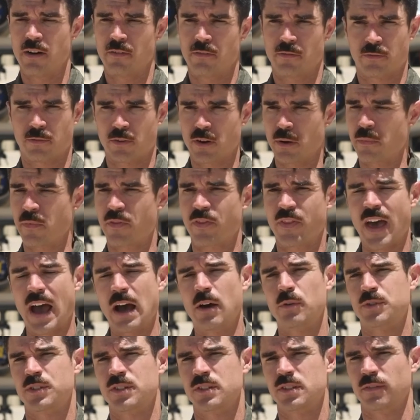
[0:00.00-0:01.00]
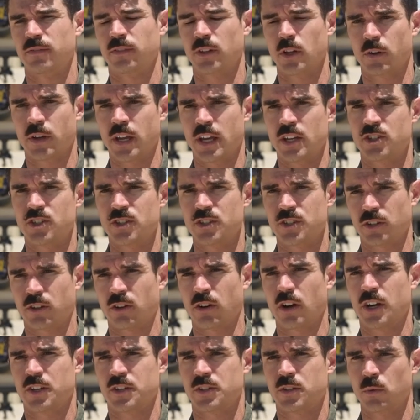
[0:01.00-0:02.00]
from thousands of locations
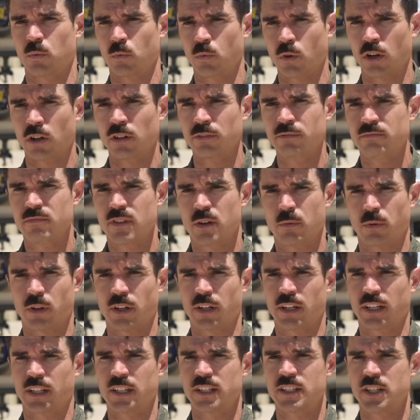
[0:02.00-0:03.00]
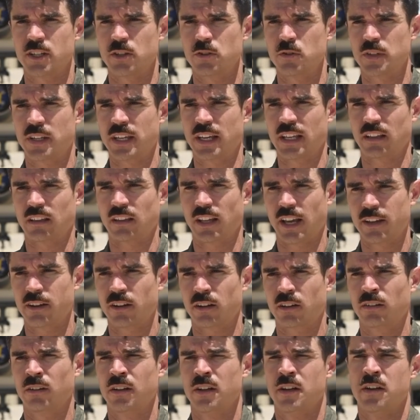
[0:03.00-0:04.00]
across the world. And we're going to continue to get
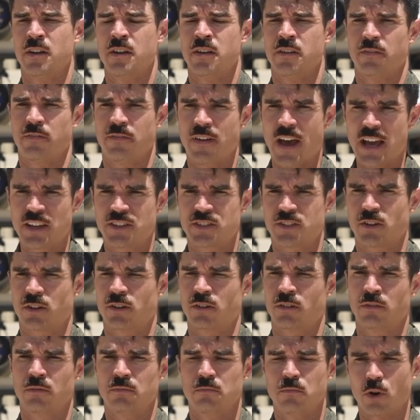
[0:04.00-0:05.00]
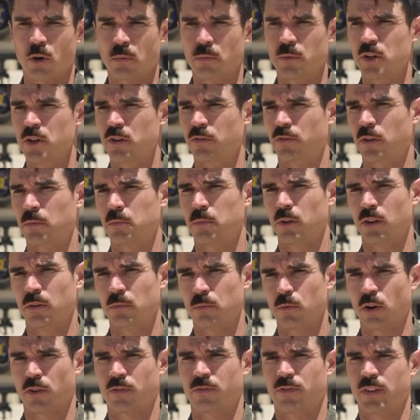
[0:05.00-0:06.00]
lighter, faster, more maneuverable,
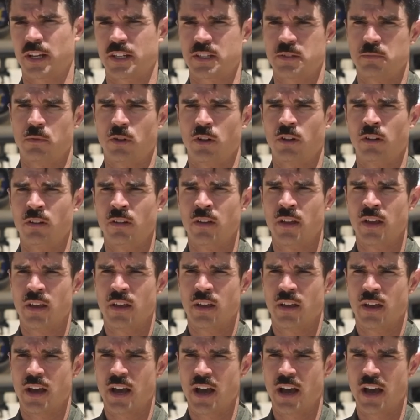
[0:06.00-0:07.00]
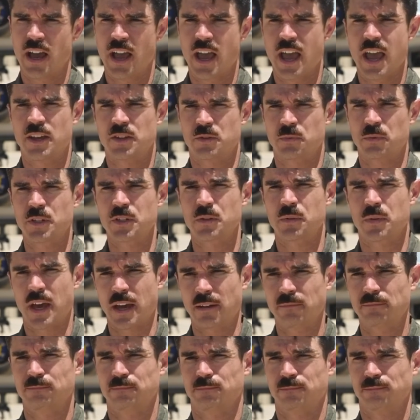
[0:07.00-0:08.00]
more flexible as we do
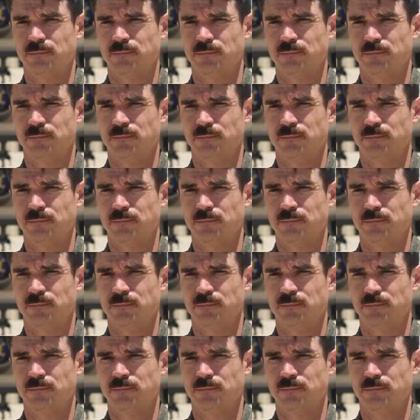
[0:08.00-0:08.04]
that.